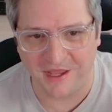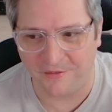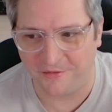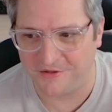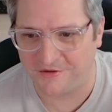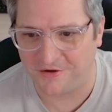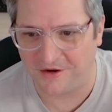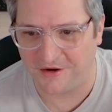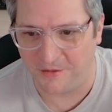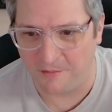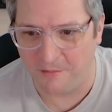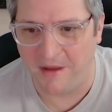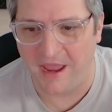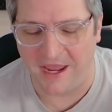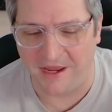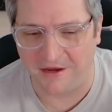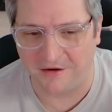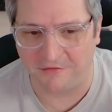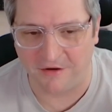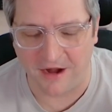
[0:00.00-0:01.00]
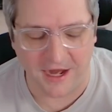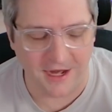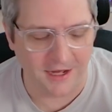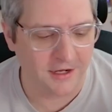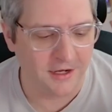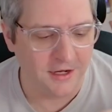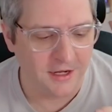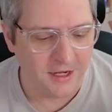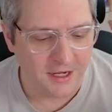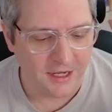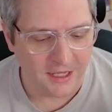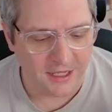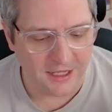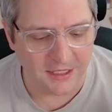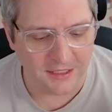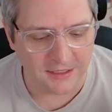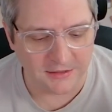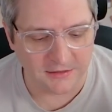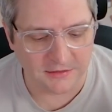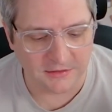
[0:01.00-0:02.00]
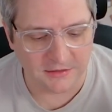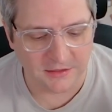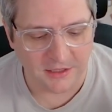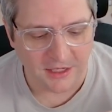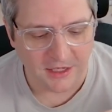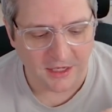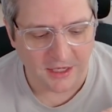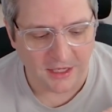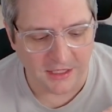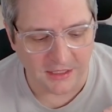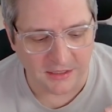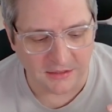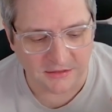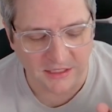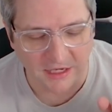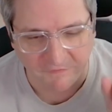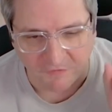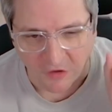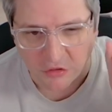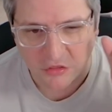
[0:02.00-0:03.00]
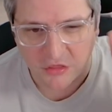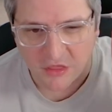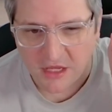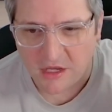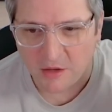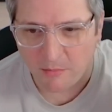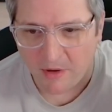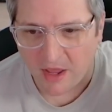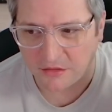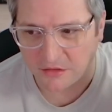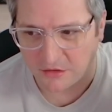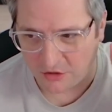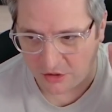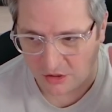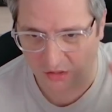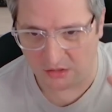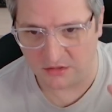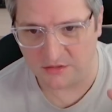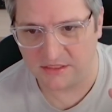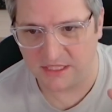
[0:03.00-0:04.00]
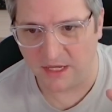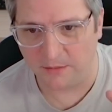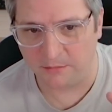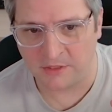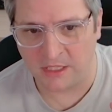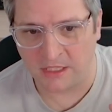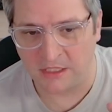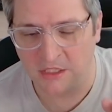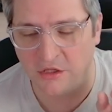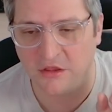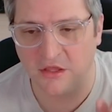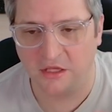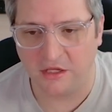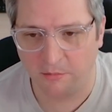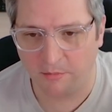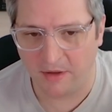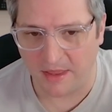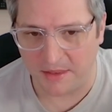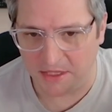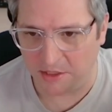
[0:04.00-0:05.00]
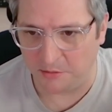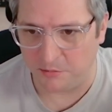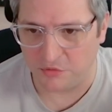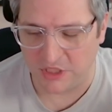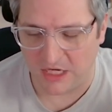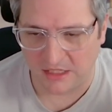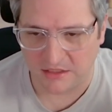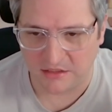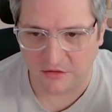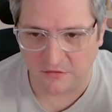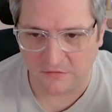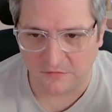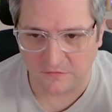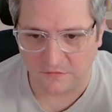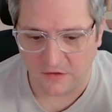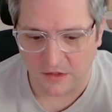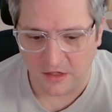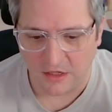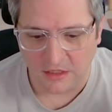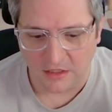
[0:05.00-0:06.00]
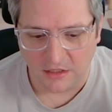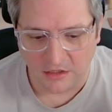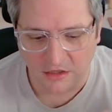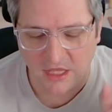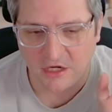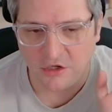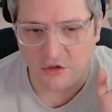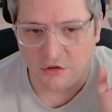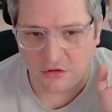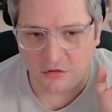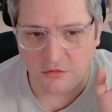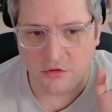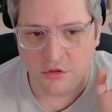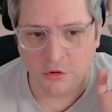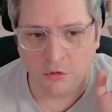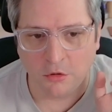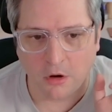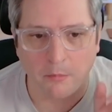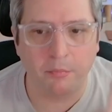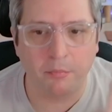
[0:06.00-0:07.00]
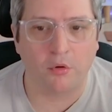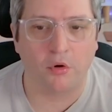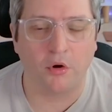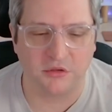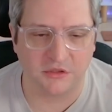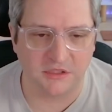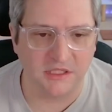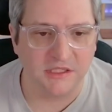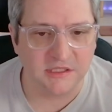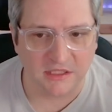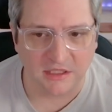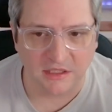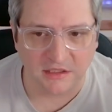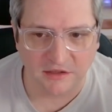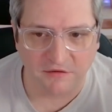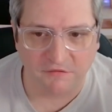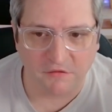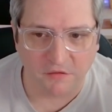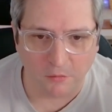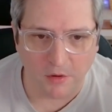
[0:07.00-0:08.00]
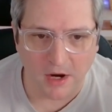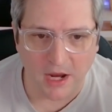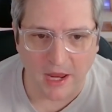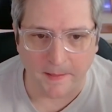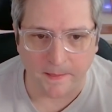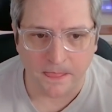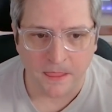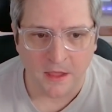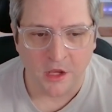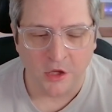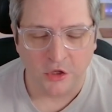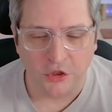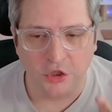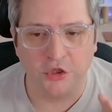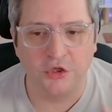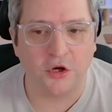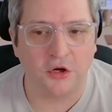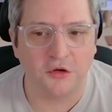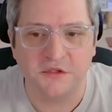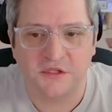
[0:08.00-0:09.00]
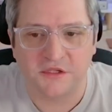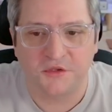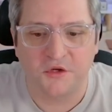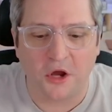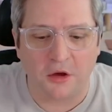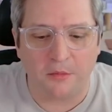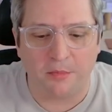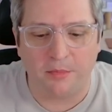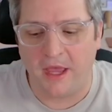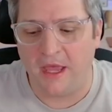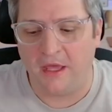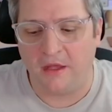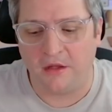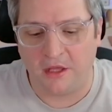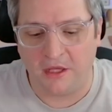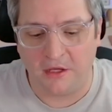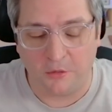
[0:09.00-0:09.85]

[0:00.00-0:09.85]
that we're trying to make, right? Is if you think about the concept and you think about the objective, then you approach things in a different way. You don't stop at